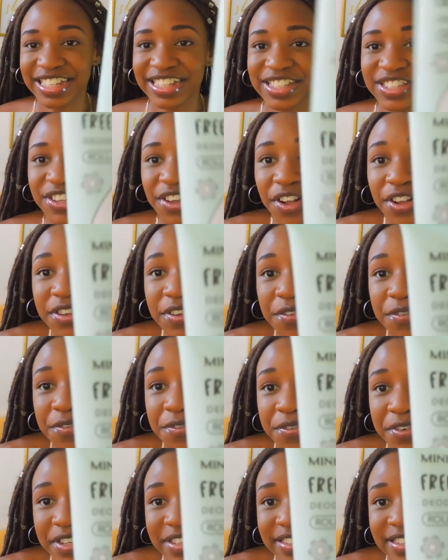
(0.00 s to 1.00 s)
It's called
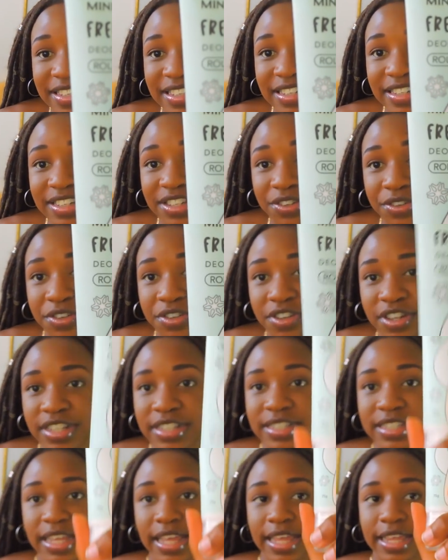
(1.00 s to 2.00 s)
freezing
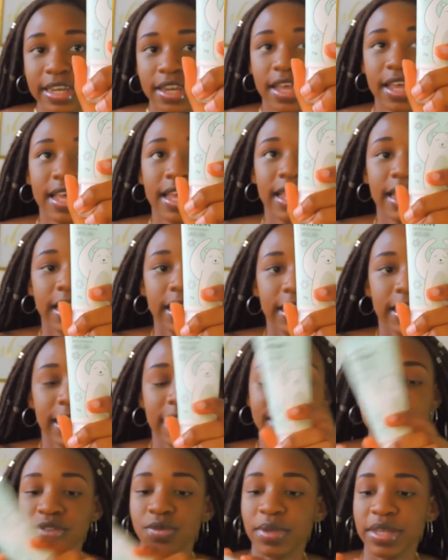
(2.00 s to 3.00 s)
deodorant, and
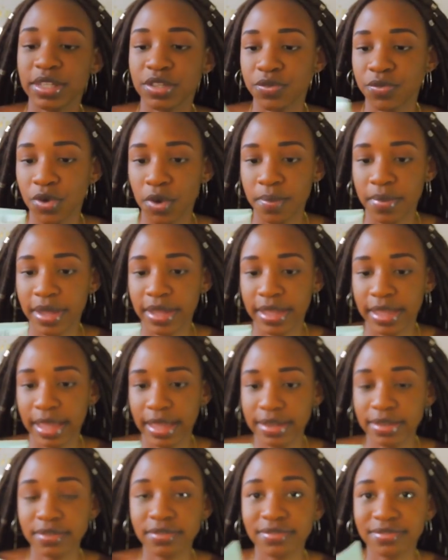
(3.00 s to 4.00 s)
guess where it's from
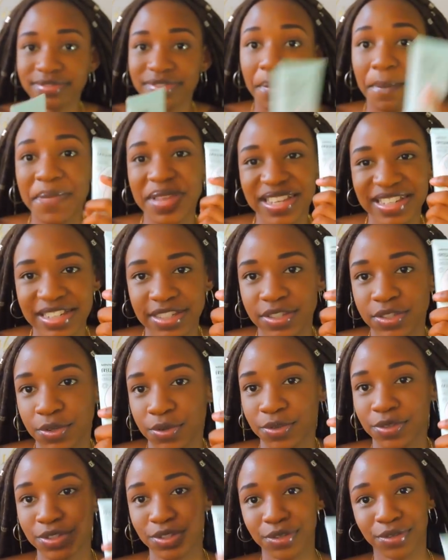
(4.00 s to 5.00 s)
again?
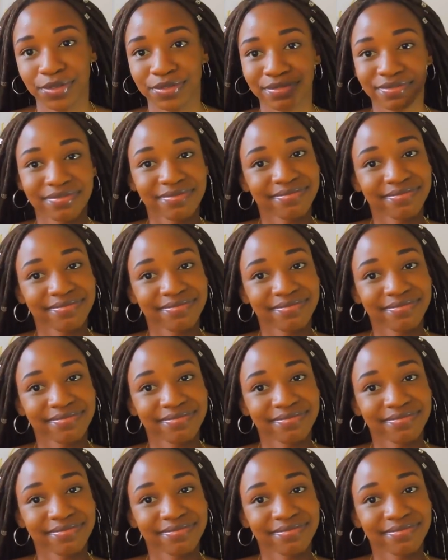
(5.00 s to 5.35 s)
Miniso. So